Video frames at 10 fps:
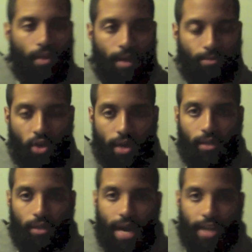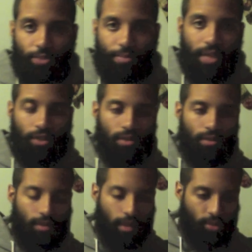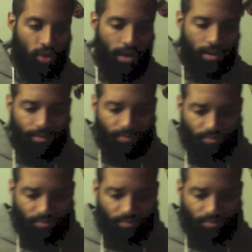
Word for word: I'm trying to dodge meats. I'm trying to